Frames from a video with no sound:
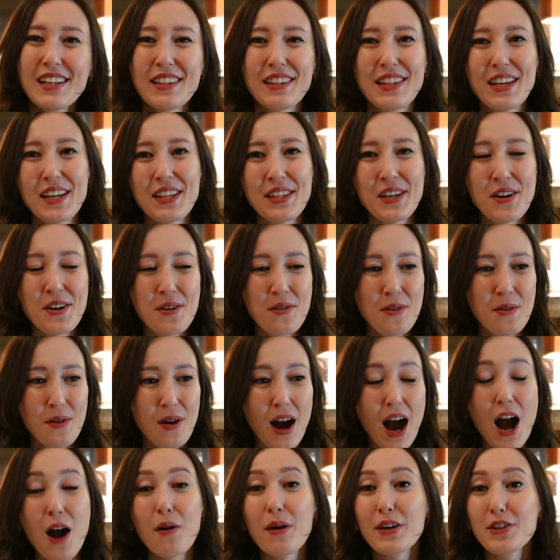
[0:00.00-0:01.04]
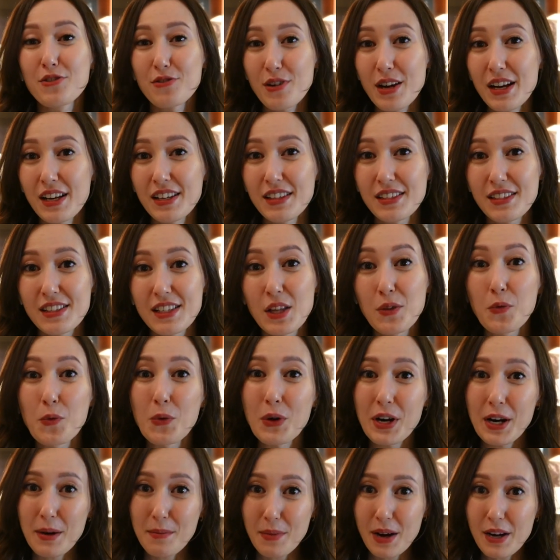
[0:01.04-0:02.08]
They know how I dress and
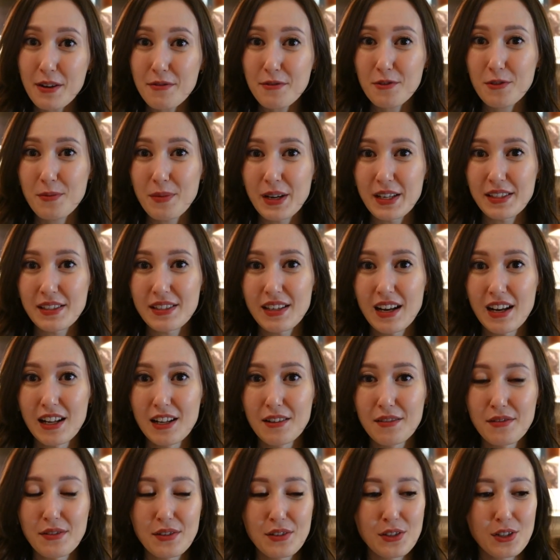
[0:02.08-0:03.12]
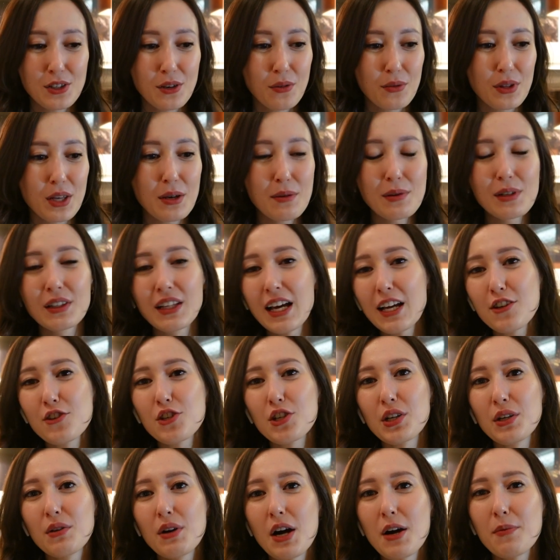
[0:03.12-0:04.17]
what I buy for myself, so they will not
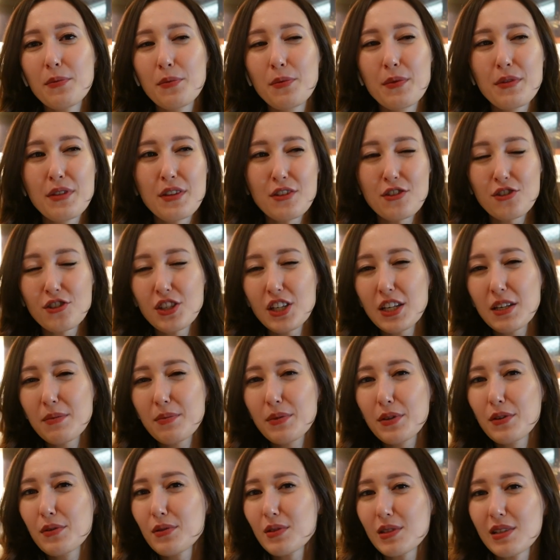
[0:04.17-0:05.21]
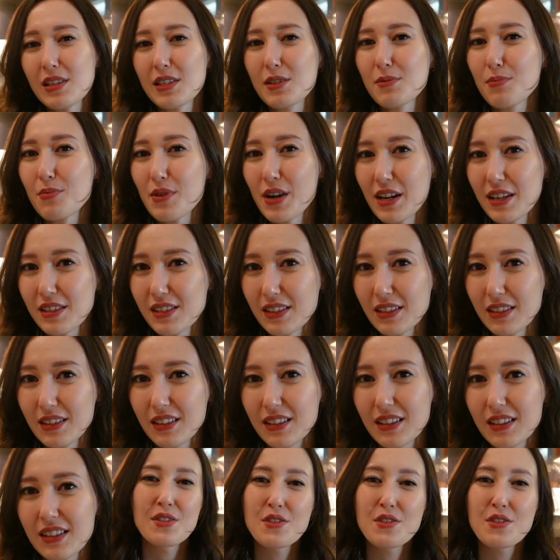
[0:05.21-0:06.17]
show up with a cheap, useless present.